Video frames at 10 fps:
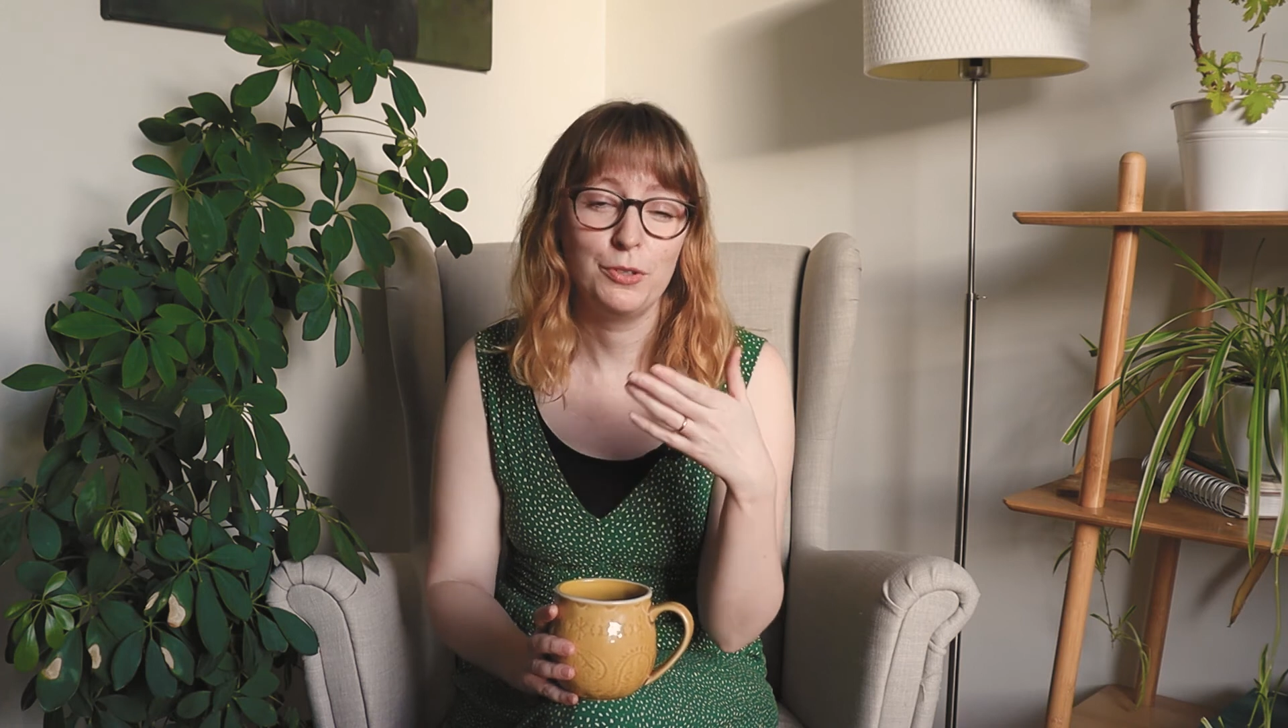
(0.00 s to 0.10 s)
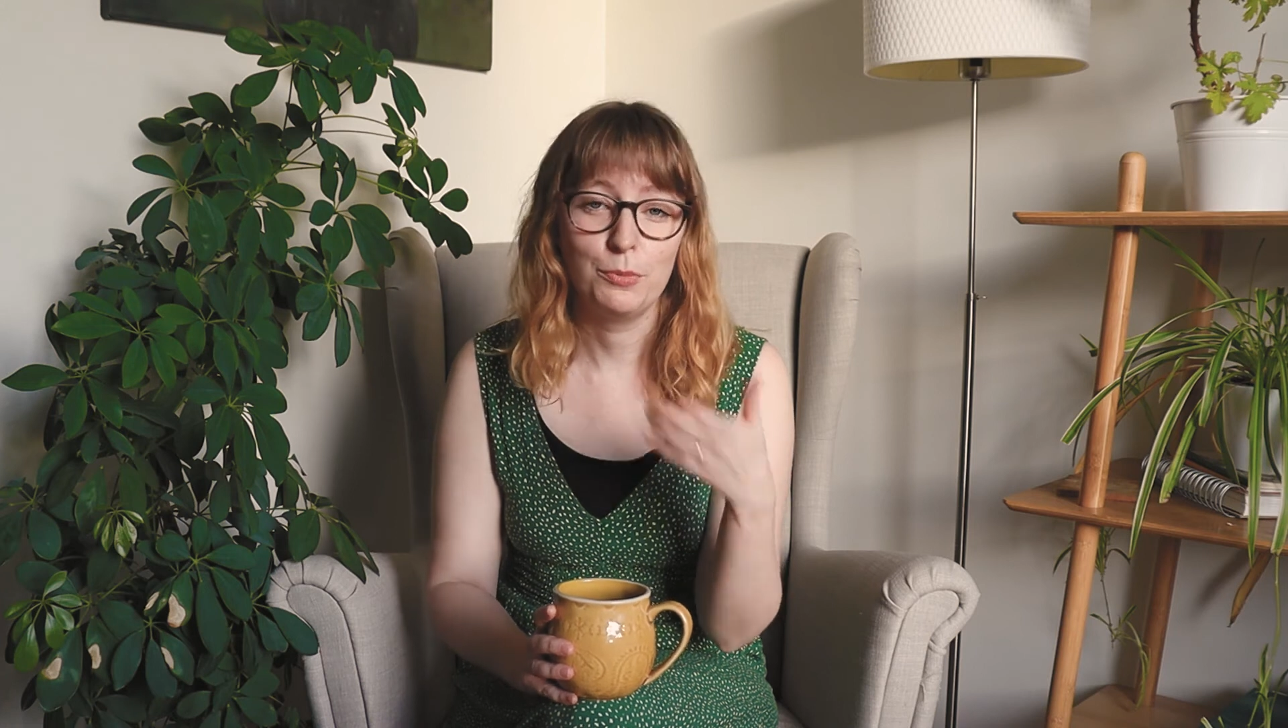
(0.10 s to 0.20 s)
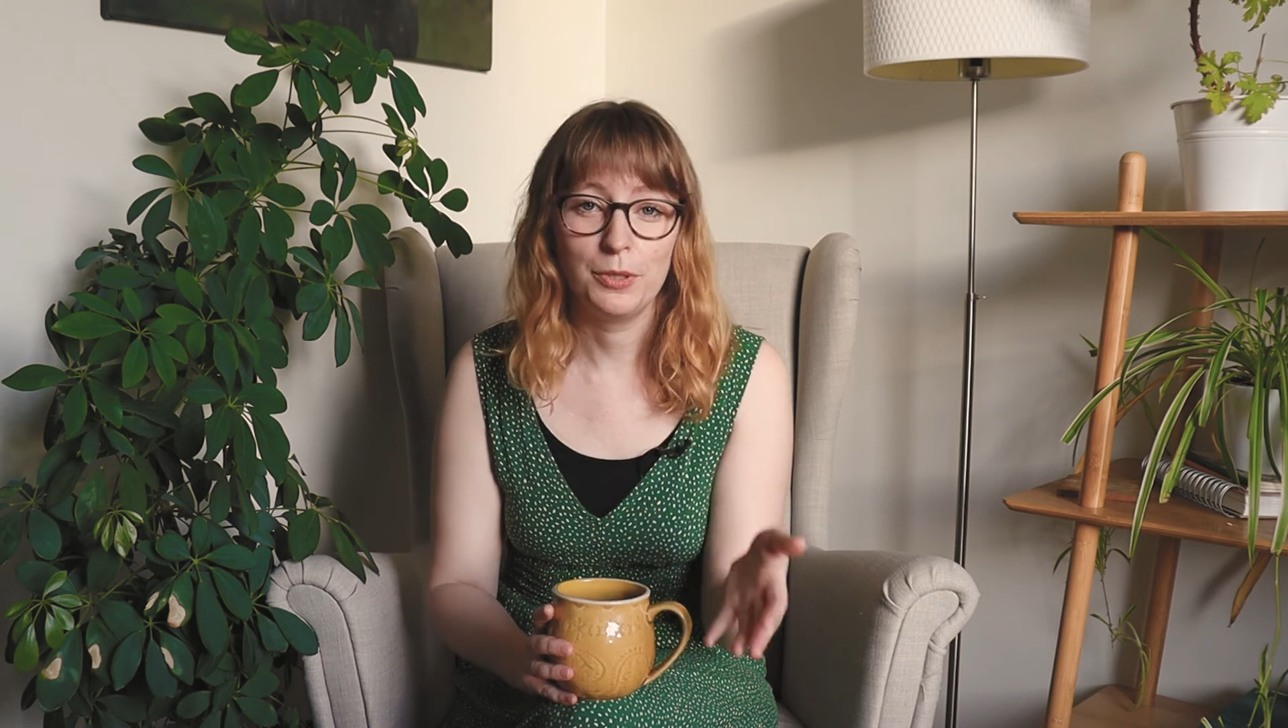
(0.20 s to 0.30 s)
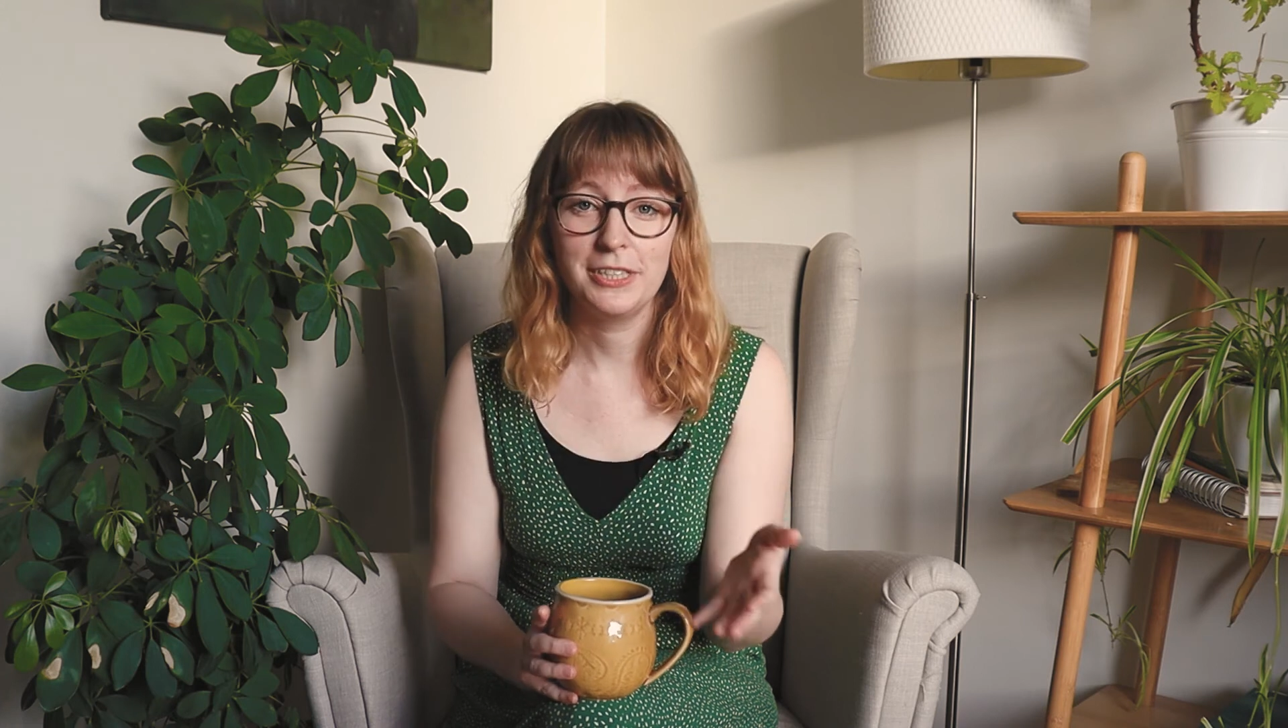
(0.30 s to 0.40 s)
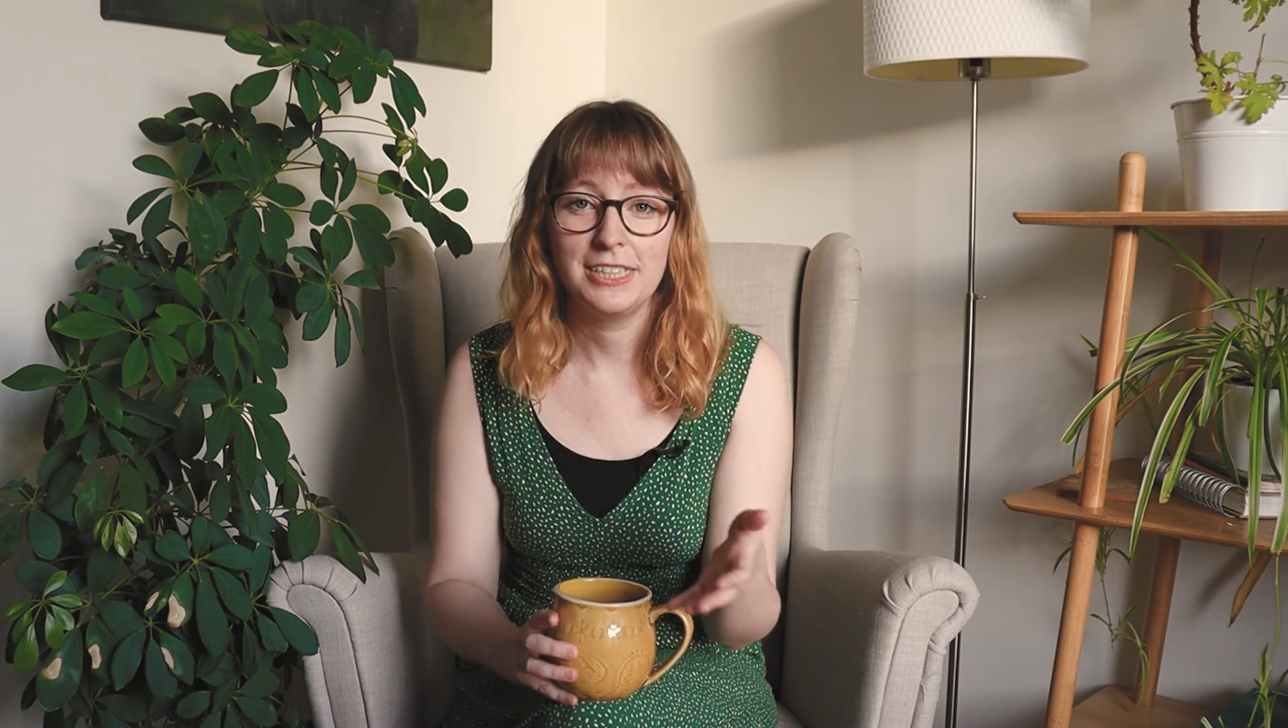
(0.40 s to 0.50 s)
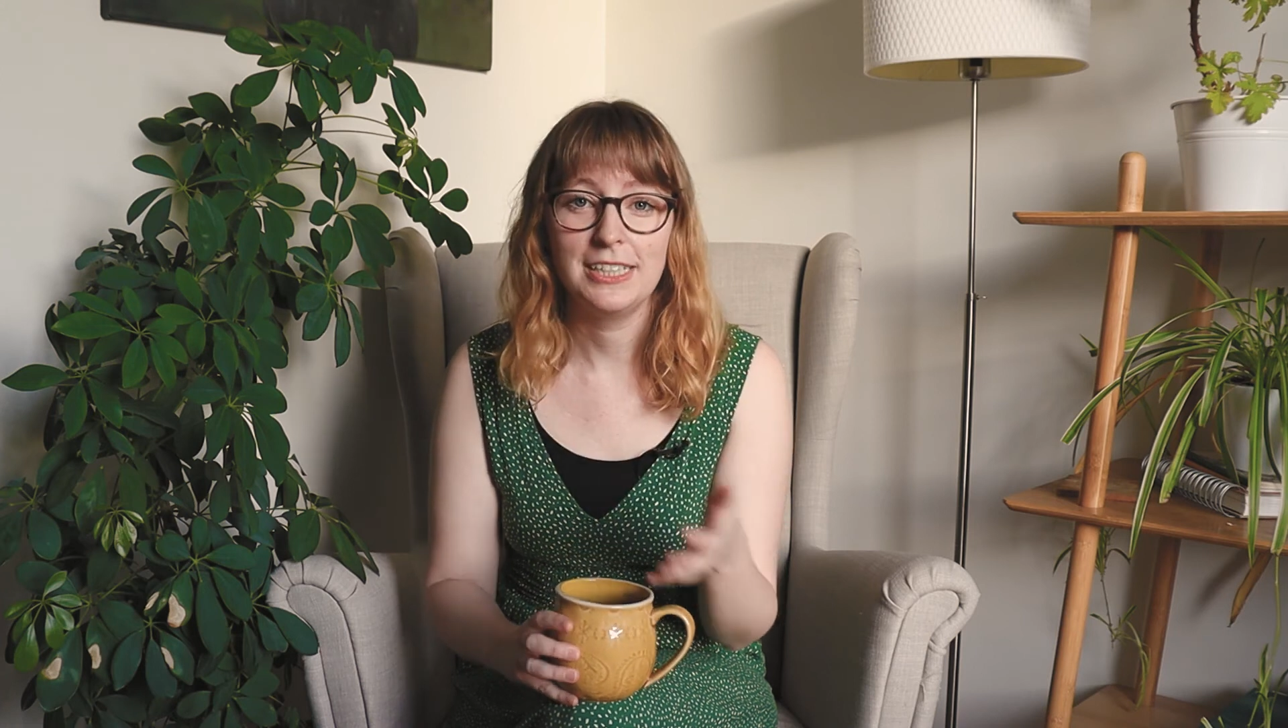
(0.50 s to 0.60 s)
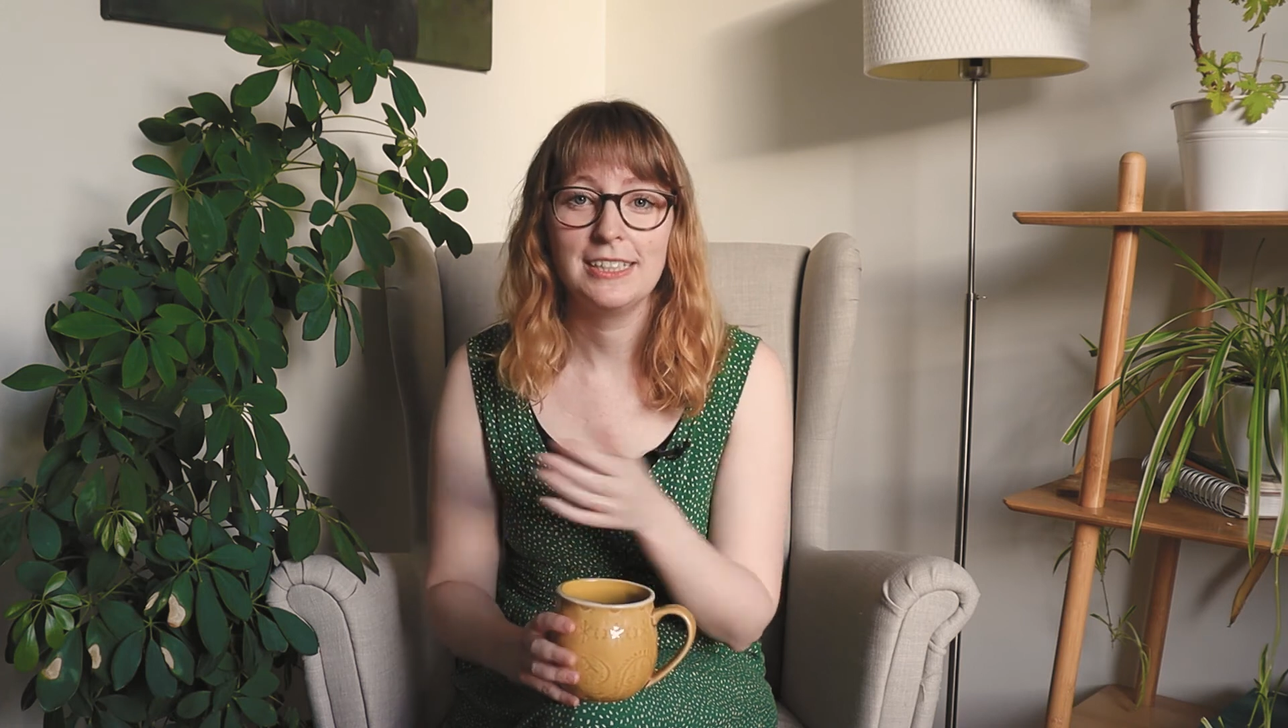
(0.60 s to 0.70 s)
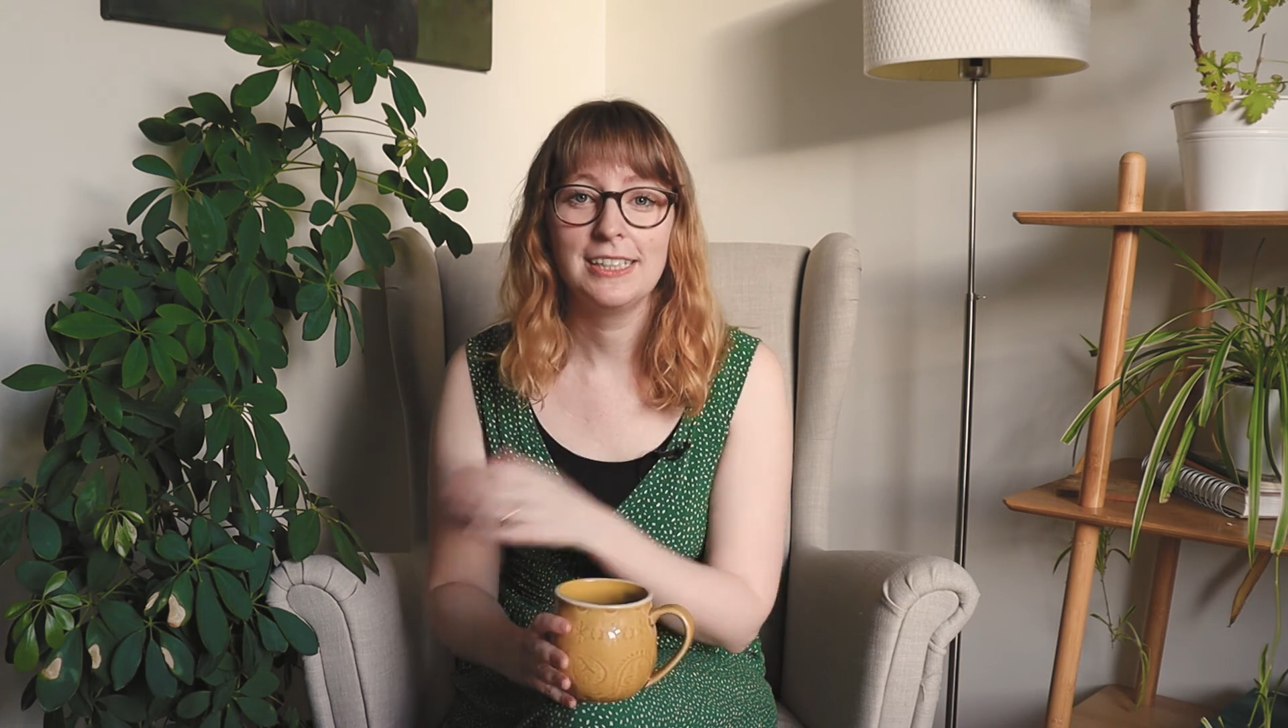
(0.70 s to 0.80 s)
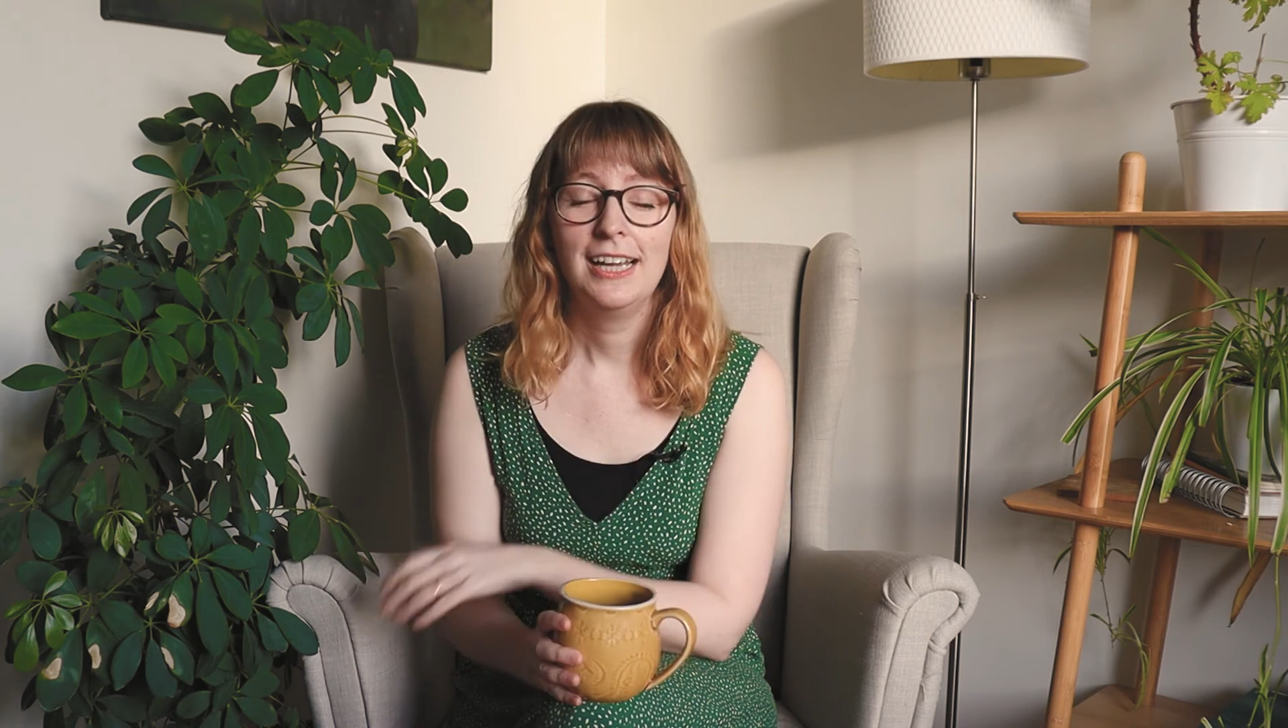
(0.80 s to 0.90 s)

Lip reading: towards it